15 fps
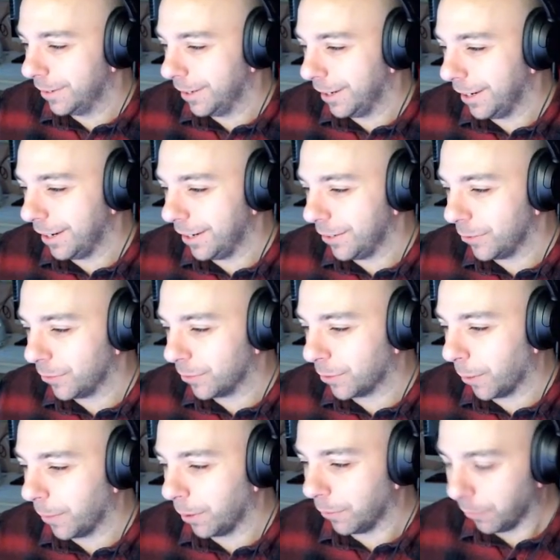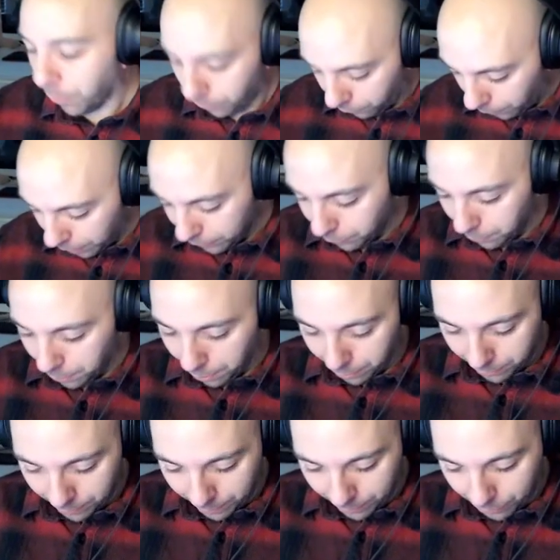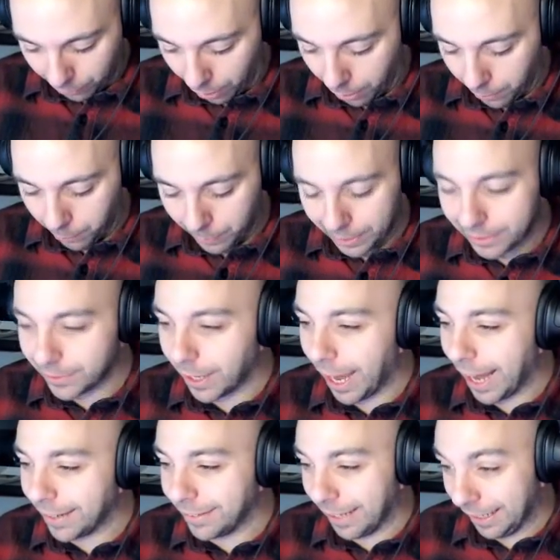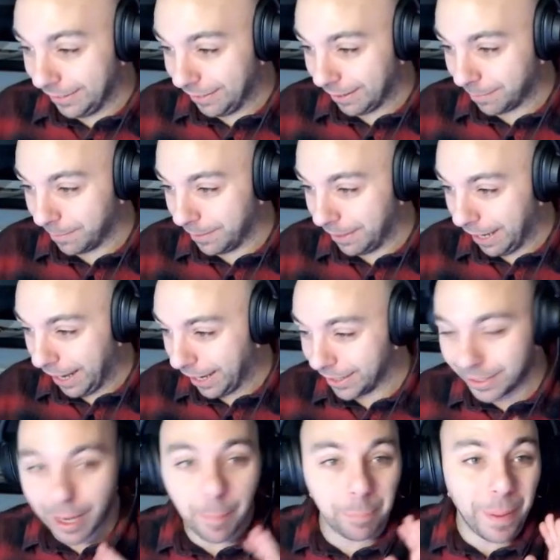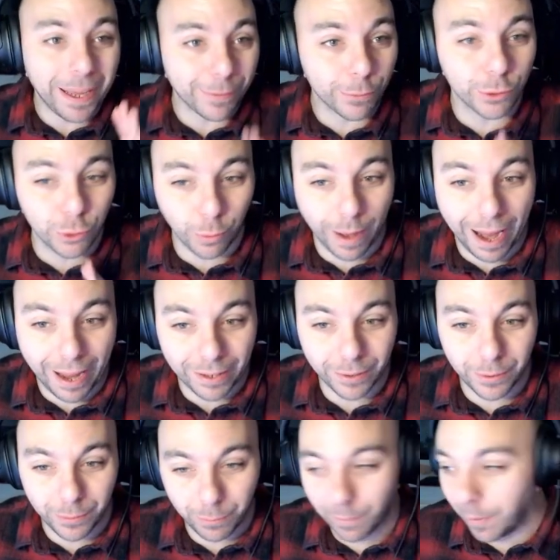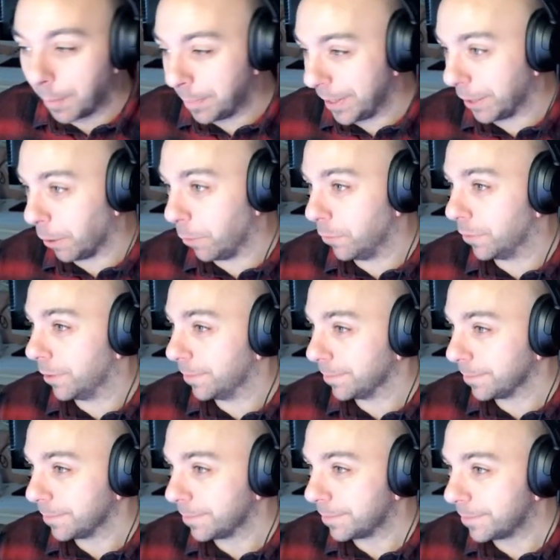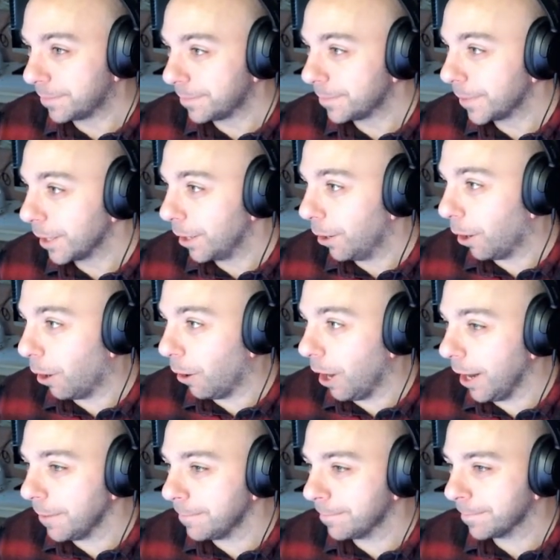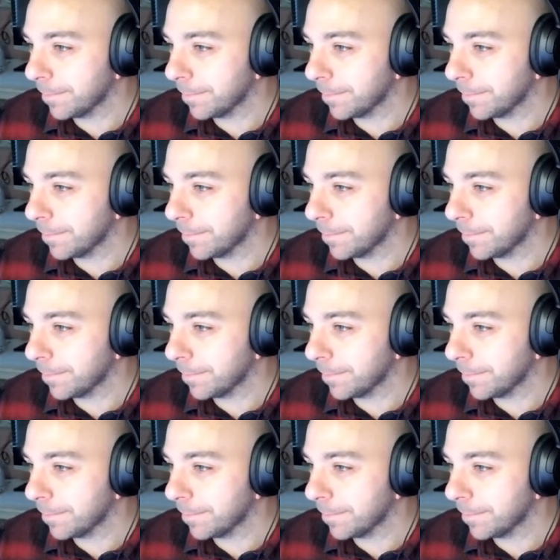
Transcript: is going on for far too long. So we need to end that segment there and get back on track with our pick-out. All right.